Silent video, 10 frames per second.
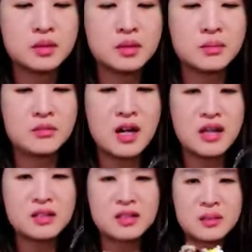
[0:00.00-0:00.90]
Some
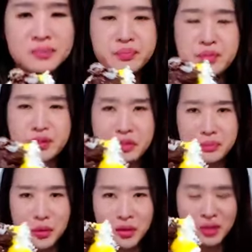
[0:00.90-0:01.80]
rice, some
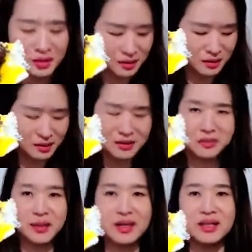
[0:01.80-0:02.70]
pork,
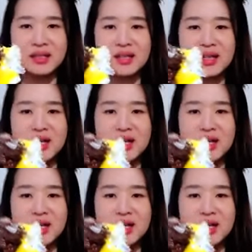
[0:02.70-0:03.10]
some egg.